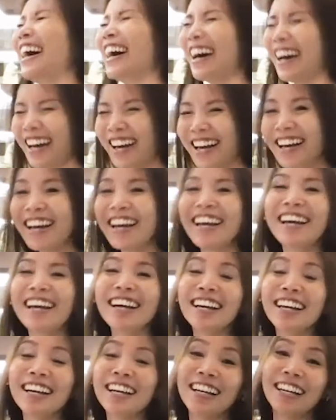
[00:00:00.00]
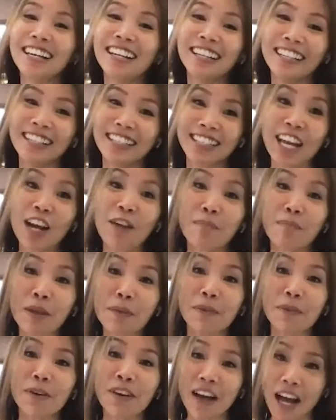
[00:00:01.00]
Some
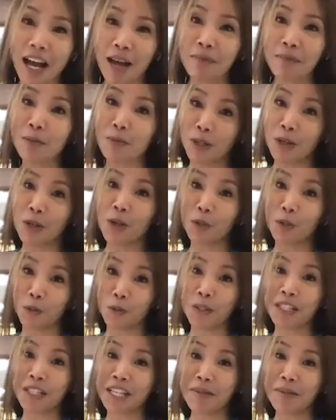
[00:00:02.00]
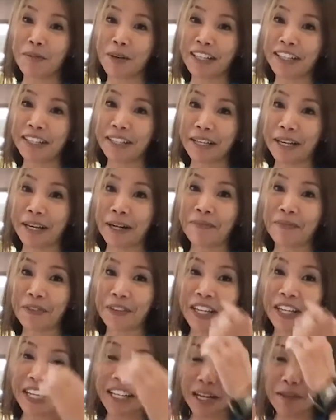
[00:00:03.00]
people arms will go to sleep one.
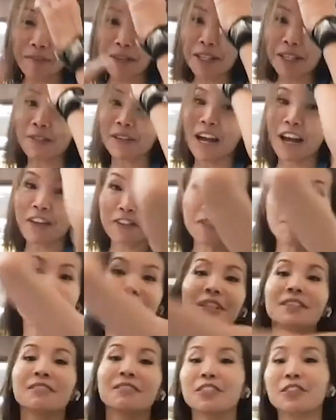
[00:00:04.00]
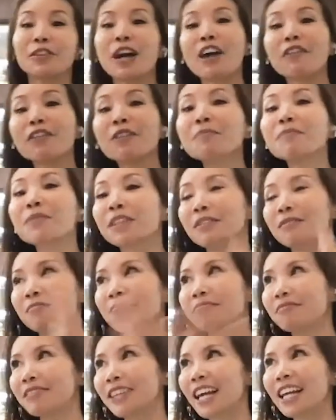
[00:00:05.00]
Okay, that means you haven't been
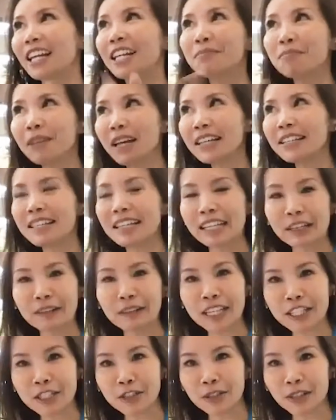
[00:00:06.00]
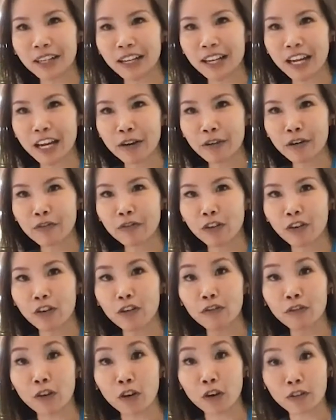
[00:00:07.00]
getting blood circulation to the area
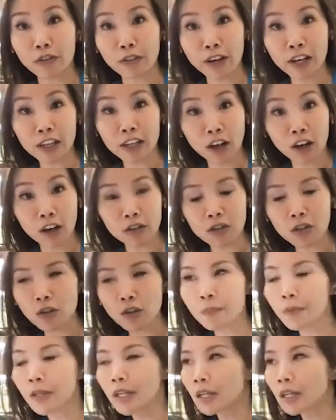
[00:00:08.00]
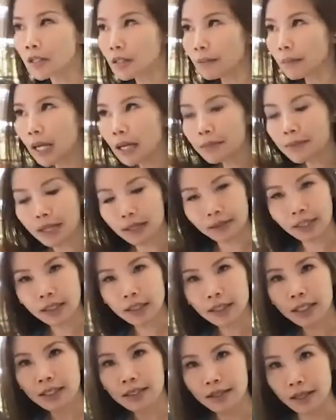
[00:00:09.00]
for very long. So sometimes that
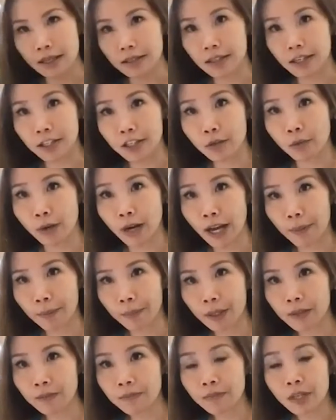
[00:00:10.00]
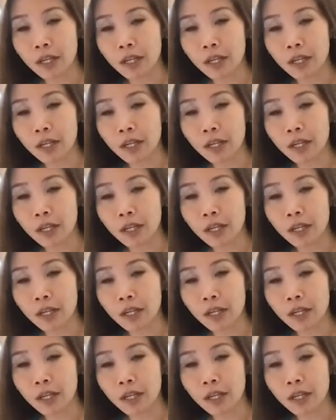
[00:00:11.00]
tingling sensation will happen.